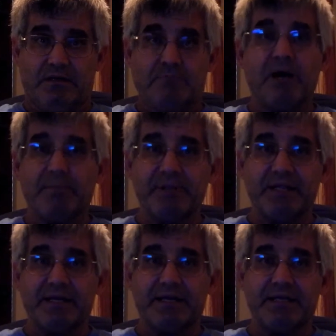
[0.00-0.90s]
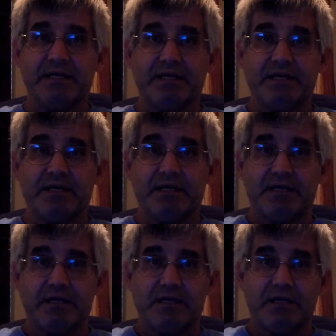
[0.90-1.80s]
My plan
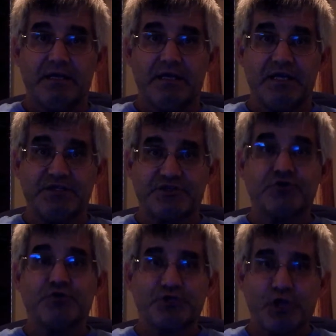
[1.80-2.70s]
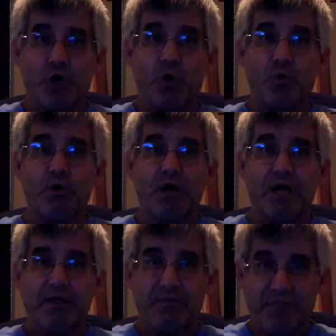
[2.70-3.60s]
is to show
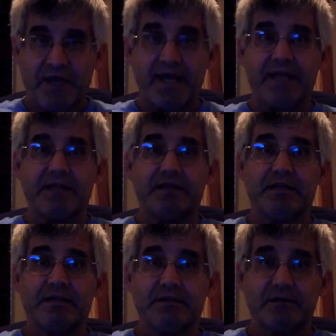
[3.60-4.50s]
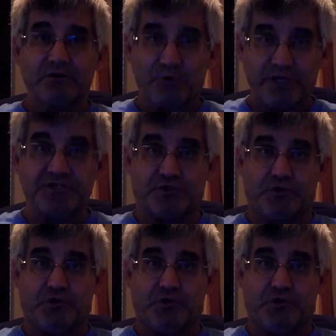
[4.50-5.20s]
that creature.